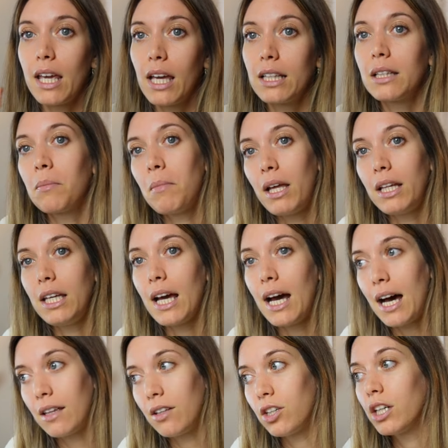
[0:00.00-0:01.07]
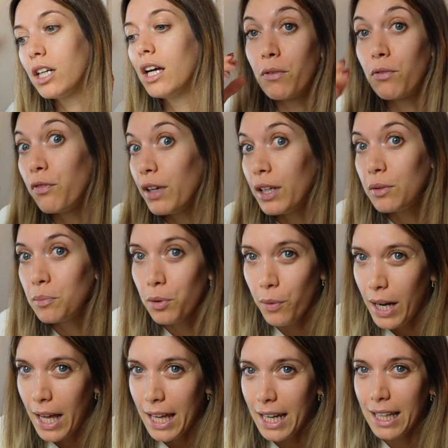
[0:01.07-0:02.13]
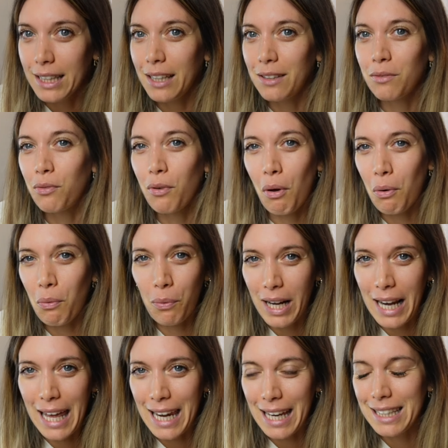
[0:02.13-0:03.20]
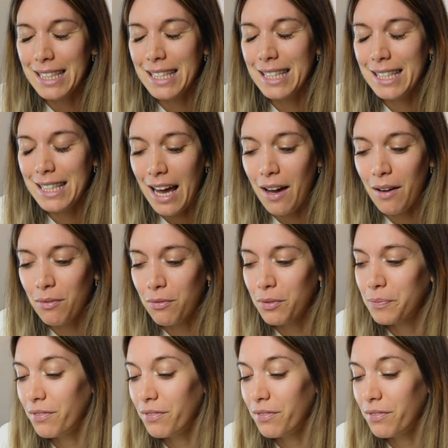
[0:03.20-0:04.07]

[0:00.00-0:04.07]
and many other film related and photo related stuff.